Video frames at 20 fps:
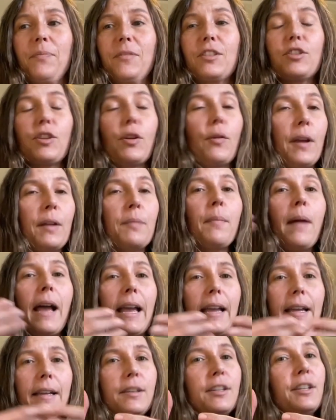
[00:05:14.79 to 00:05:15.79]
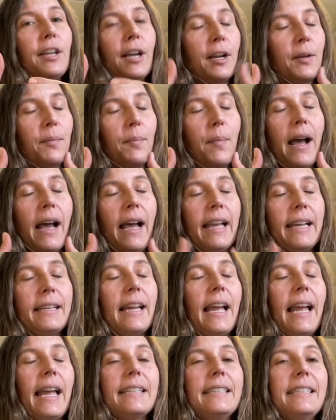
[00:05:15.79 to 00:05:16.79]
So in my young mind,
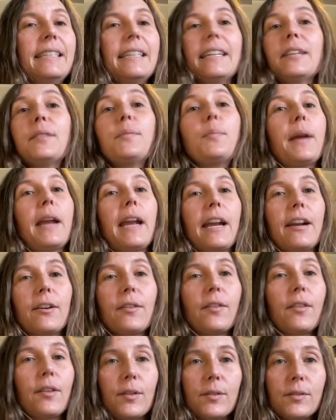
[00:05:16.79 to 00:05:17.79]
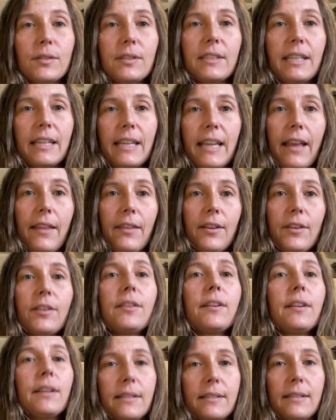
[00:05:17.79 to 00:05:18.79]
I did pair those
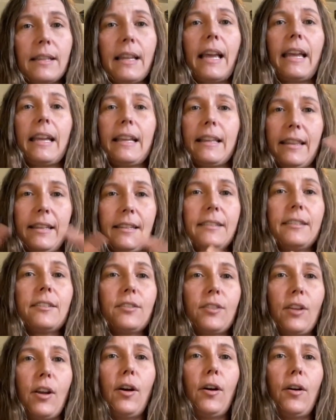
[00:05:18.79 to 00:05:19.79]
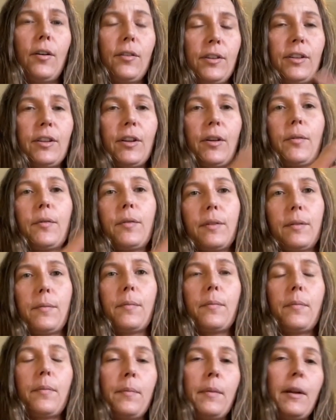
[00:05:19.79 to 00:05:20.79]
together as like this is all,
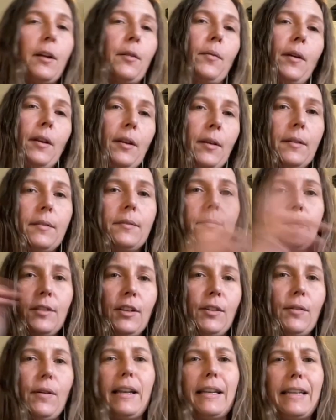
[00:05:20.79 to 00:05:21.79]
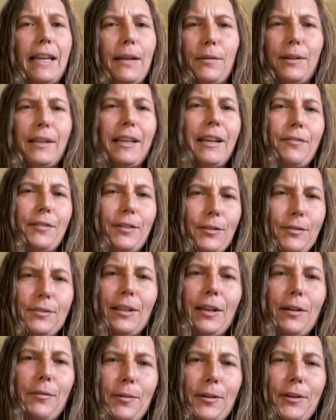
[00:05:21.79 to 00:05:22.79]
marijuana. Would never use
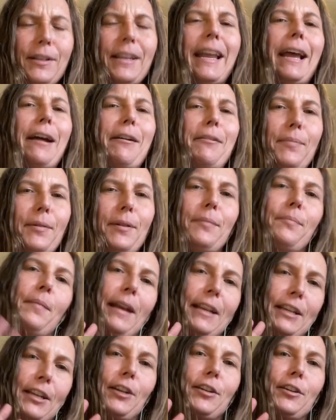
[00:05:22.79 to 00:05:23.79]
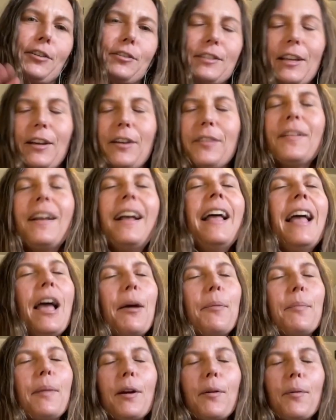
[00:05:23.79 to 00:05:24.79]
that word now, but my younger self,
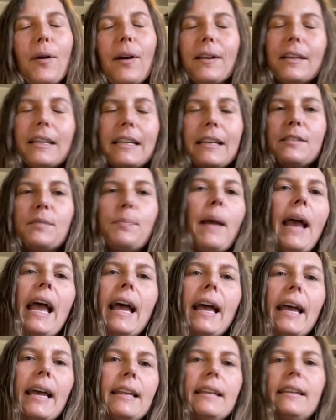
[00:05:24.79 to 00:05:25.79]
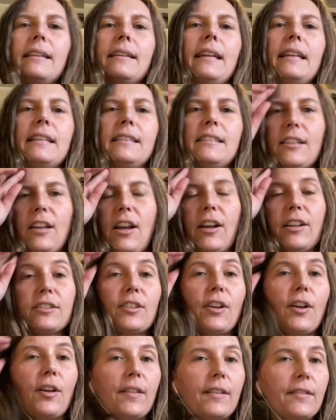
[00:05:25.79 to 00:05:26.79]
marijuana is bad and it's
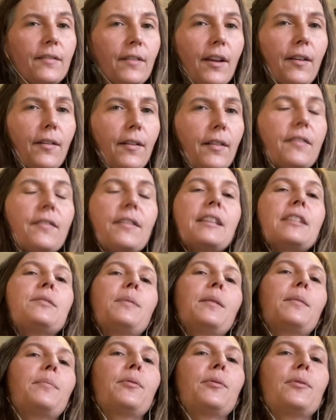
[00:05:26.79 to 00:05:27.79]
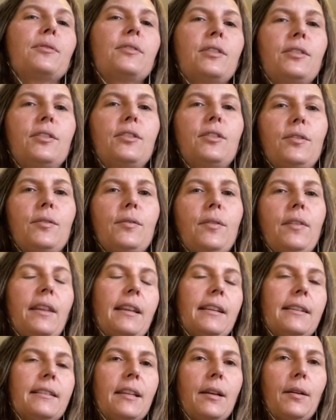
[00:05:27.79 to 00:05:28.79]
caused all of these people to do
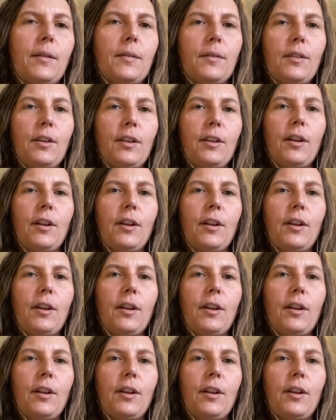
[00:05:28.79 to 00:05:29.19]
things that